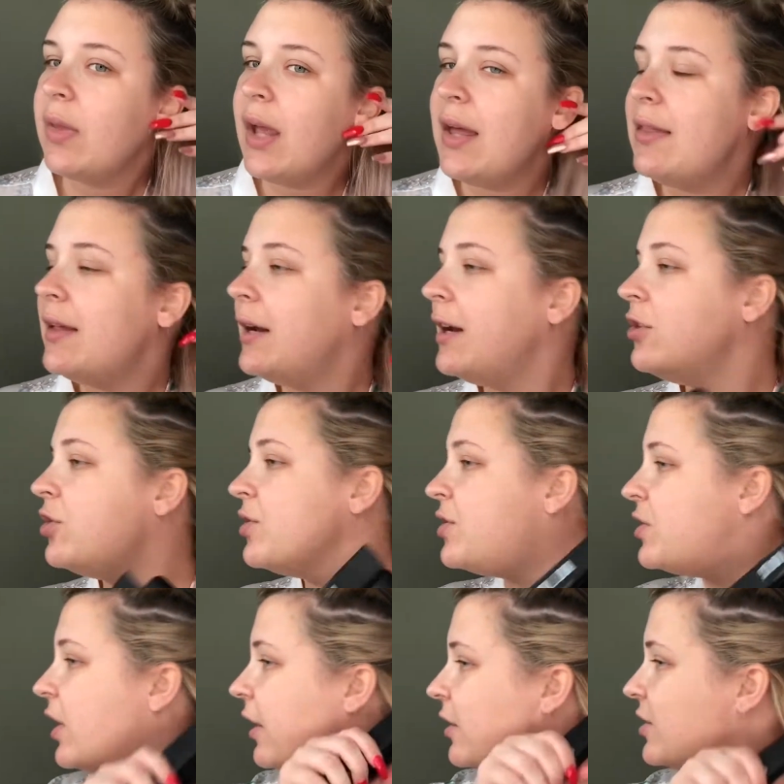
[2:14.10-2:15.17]
And then I just
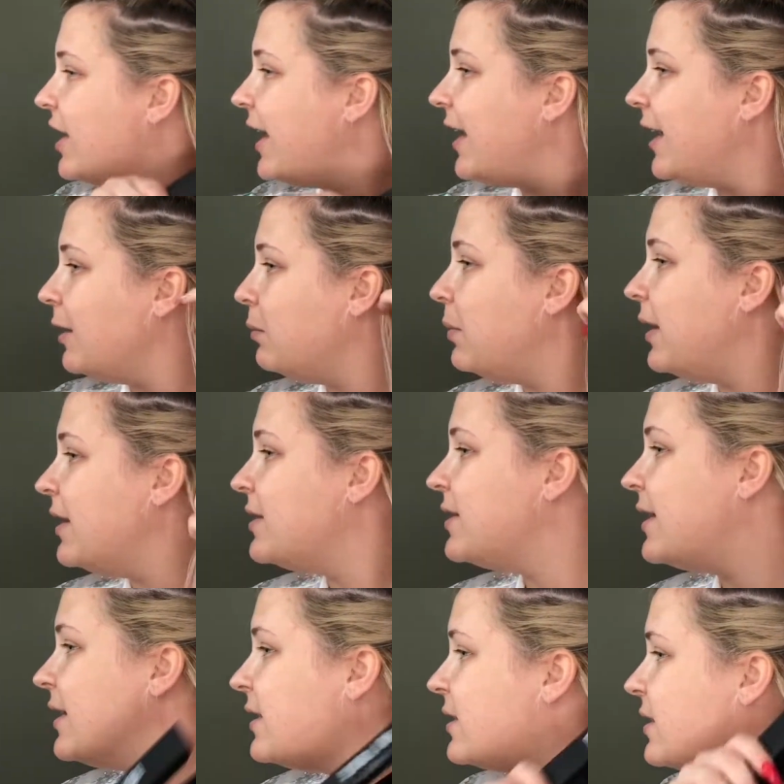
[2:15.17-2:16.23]
start taking
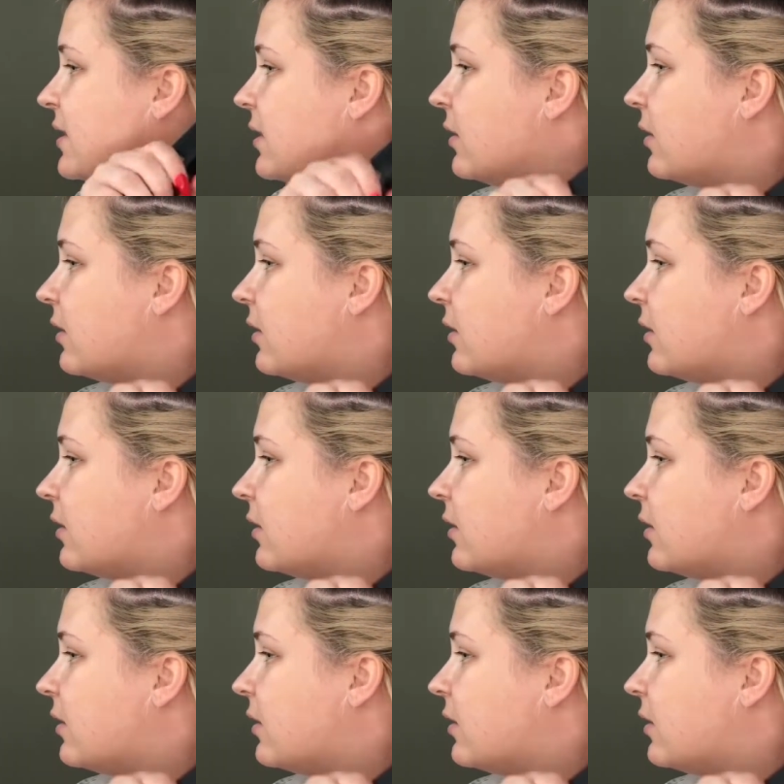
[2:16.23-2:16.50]
pieces.